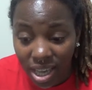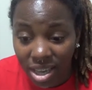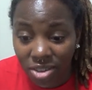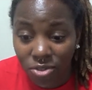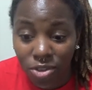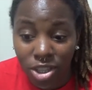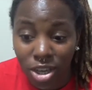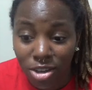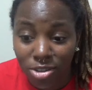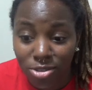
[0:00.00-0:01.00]
And for
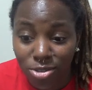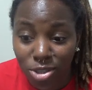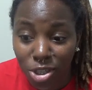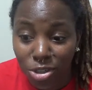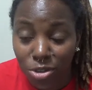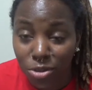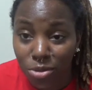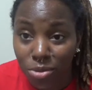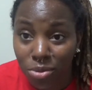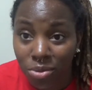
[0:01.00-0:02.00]
those
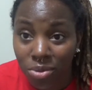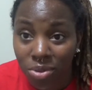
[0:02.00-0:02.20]
who